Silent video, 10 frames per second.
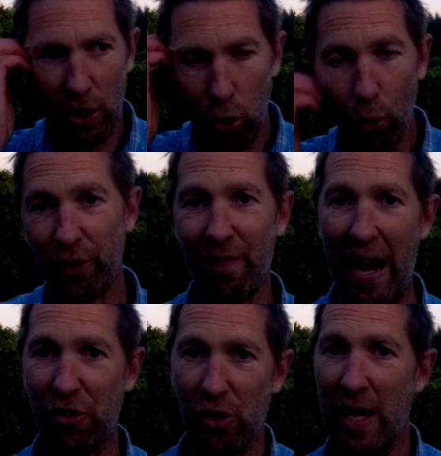course of
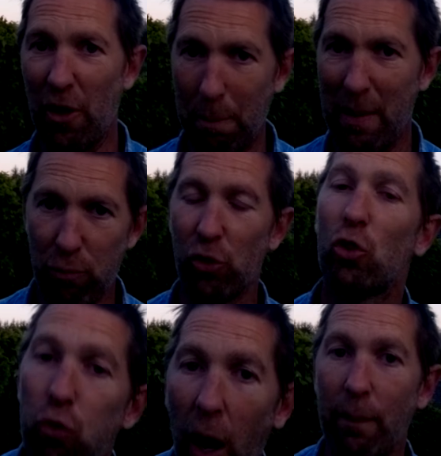action that has been
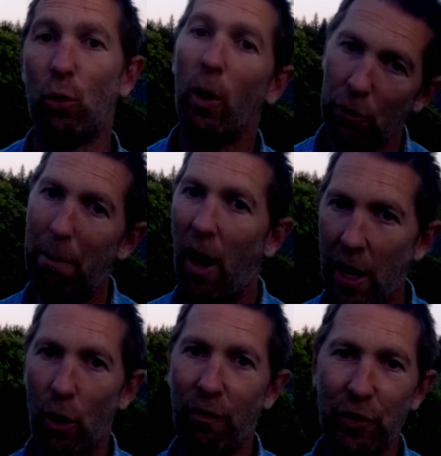prescribed to us by
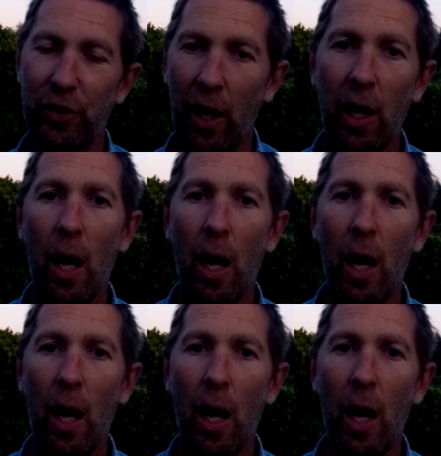an officer